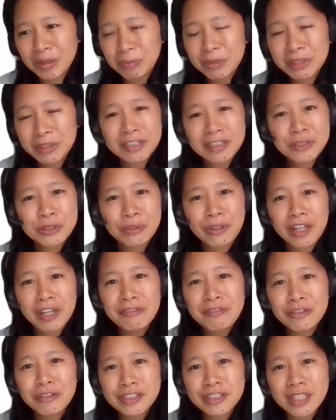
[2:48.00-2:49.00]
potential
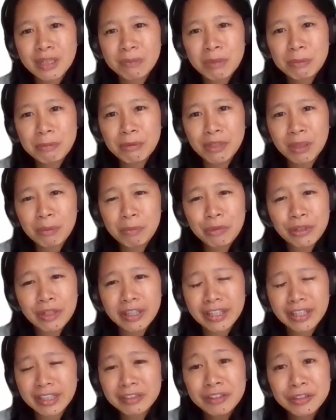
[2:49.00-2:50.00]
efforts that people are
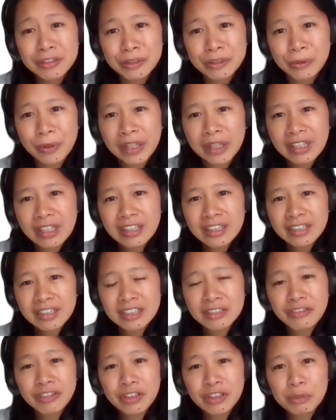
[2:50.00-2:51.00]
putting into
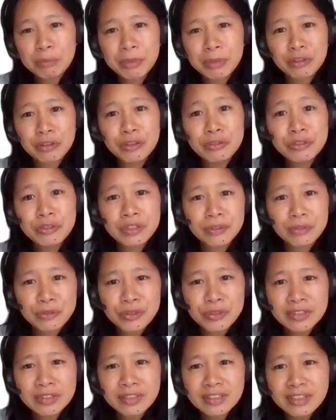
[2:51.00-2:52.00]
developing new
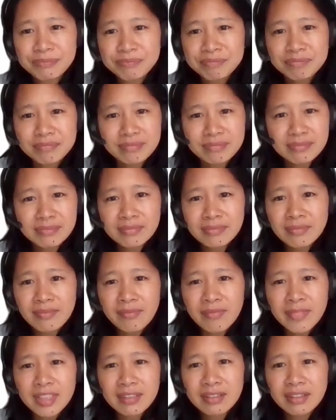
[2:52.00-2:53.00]
solutions.
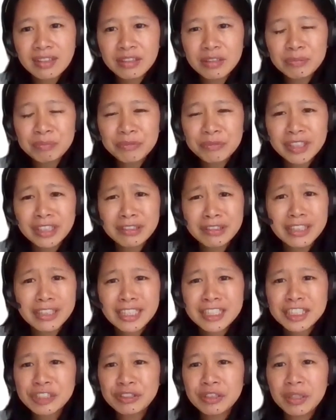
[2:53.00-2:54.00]
It
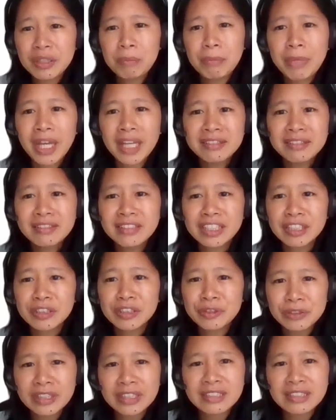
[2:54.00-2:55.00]
leads to abandoning
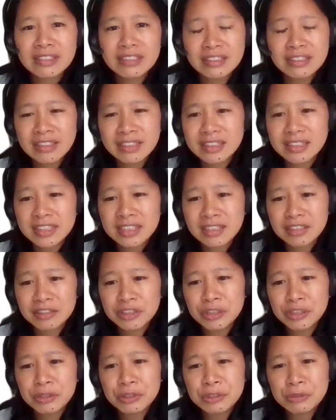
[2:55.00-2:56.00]
good ideas
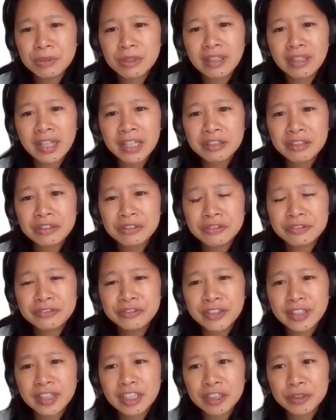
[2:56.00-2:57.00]
due to a lack of
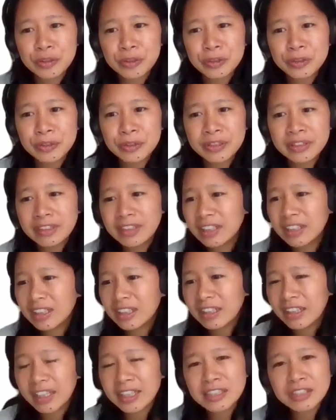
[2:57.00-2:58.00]
good
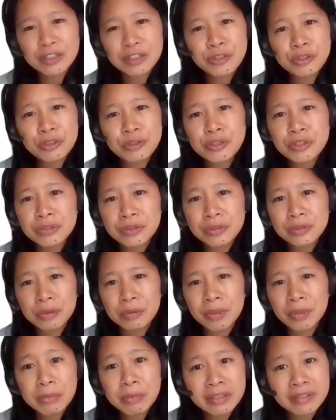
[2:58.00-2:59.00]

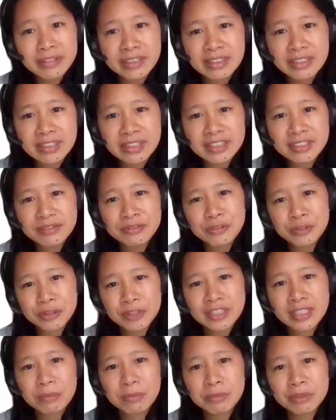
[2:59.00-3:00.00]
executional abilities, for
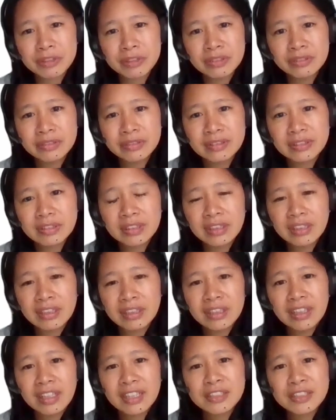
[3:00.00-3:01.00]
example.
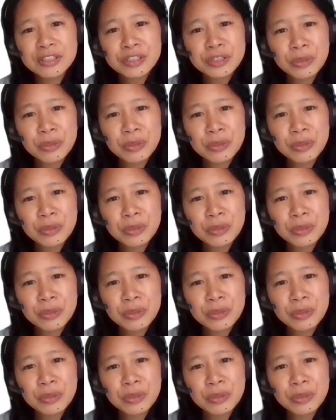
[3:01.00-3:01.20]
And